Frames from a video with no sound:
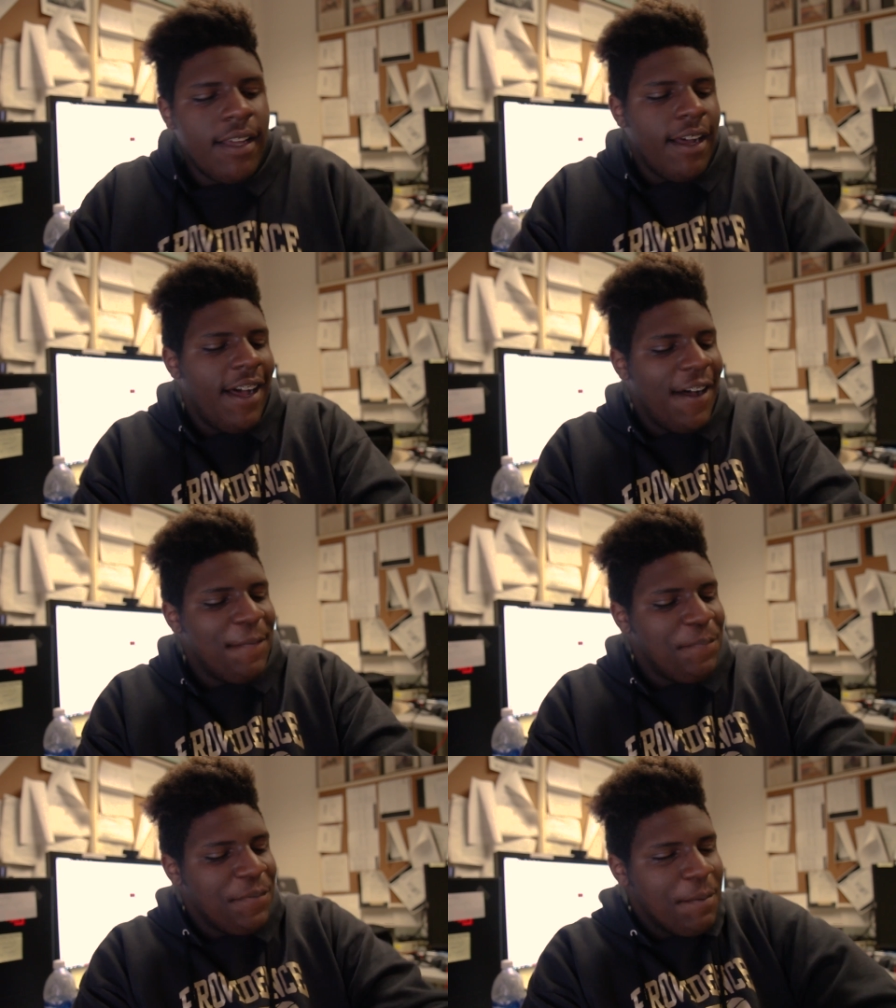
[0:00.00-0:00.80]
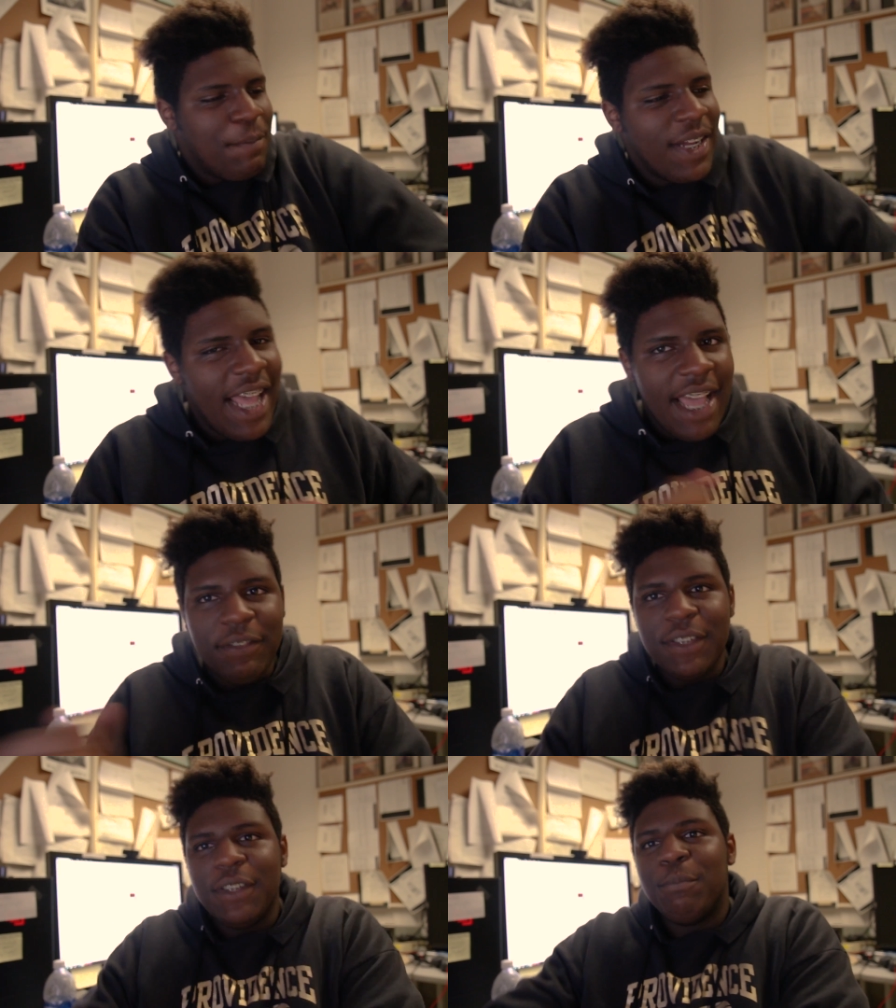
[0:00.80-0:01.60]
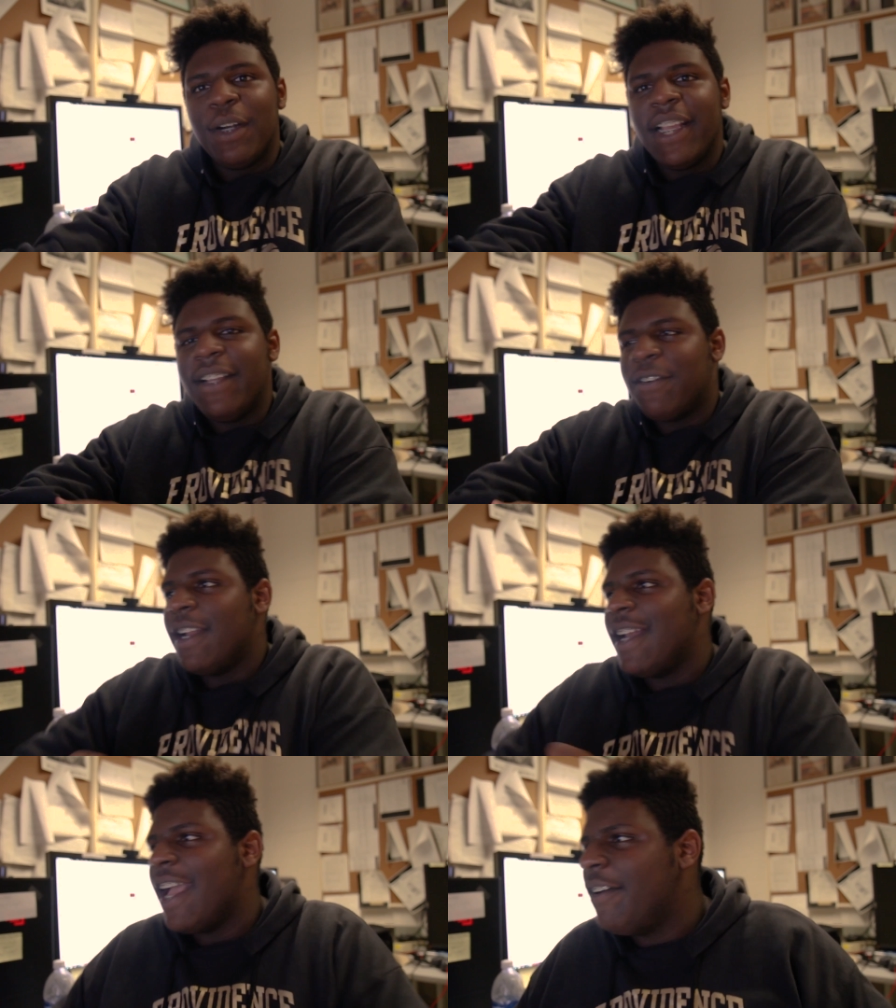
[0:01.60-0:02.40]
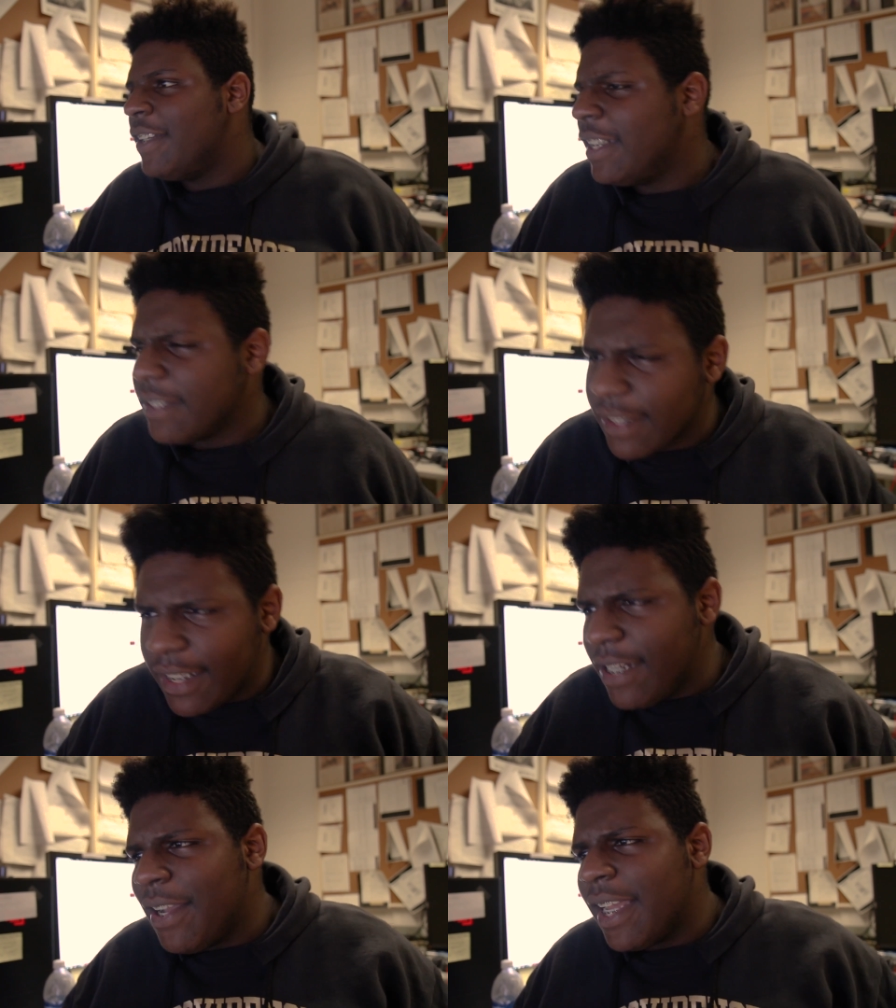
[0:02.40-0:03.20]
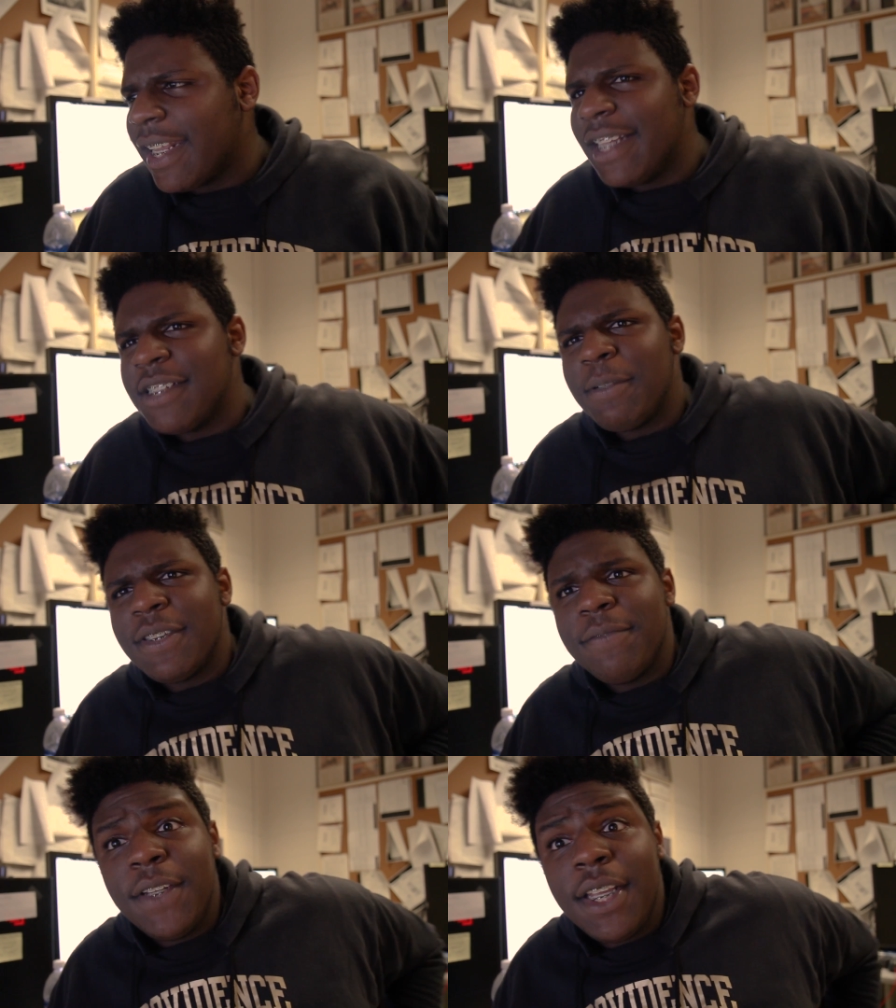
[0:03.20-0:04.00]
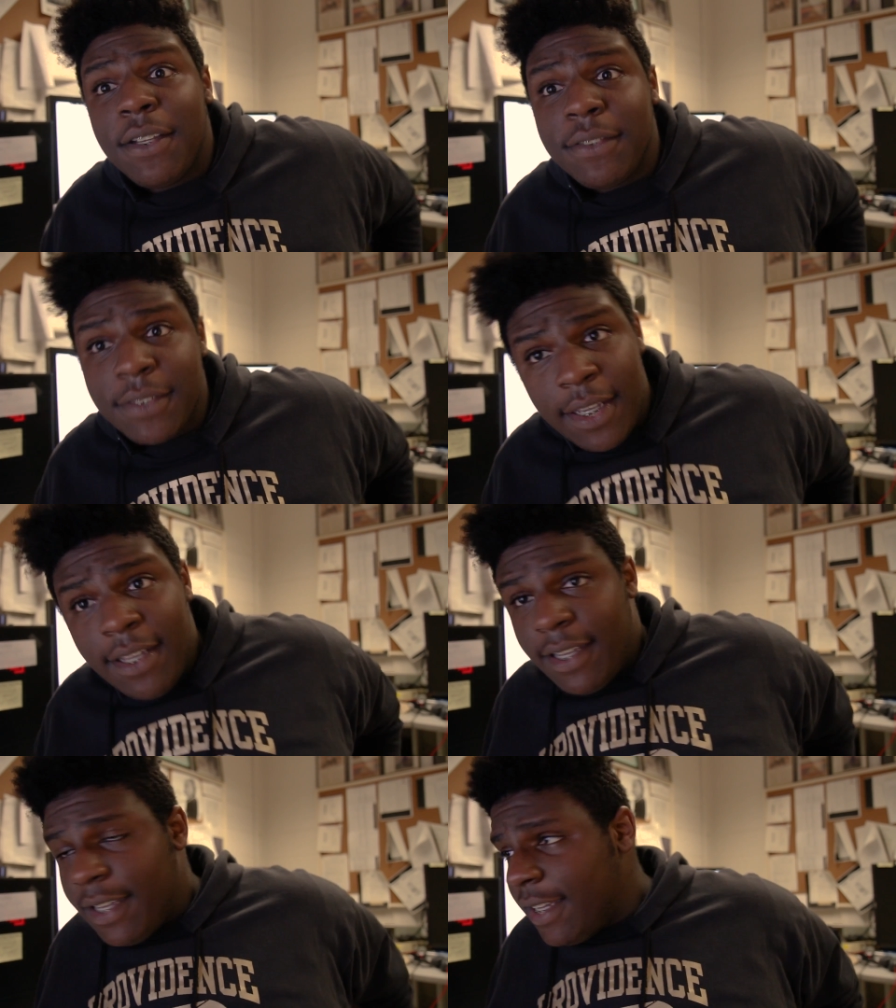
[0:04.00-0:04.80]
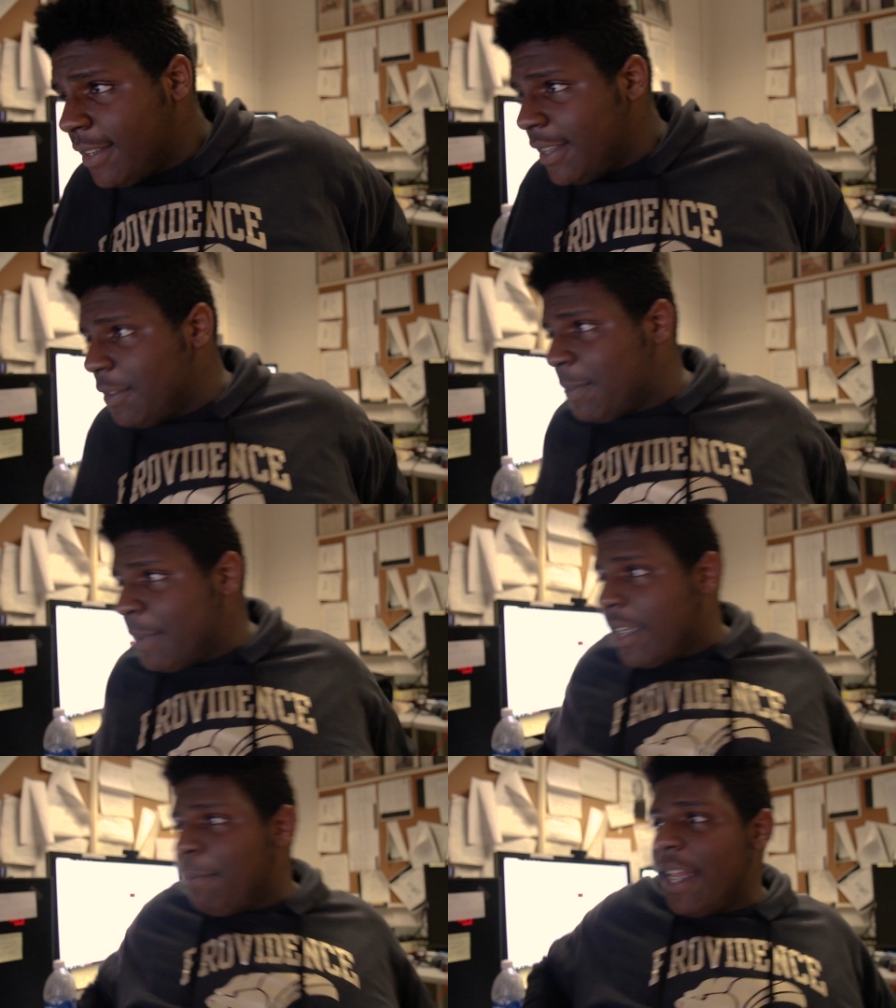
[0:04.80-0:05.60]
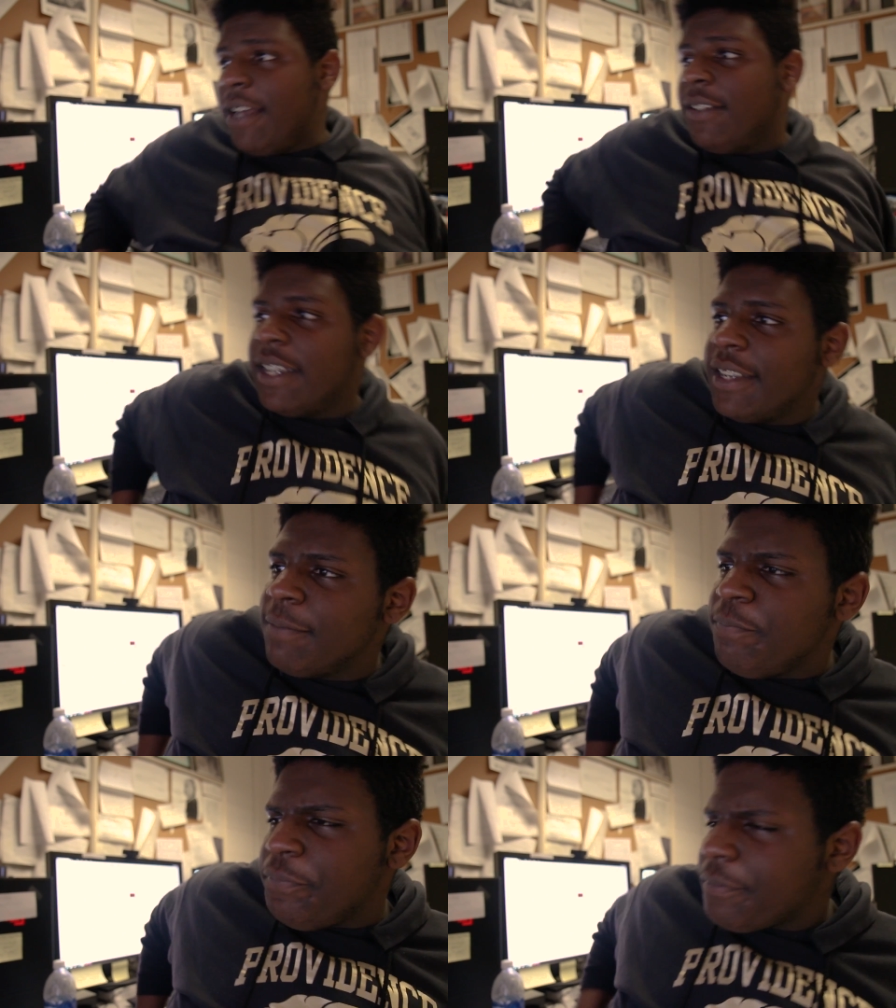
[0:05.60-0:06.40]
Um, but I have a little break right now, and I was like, you know, I gotta catch up on some videos, uh, see what's been coming out lately.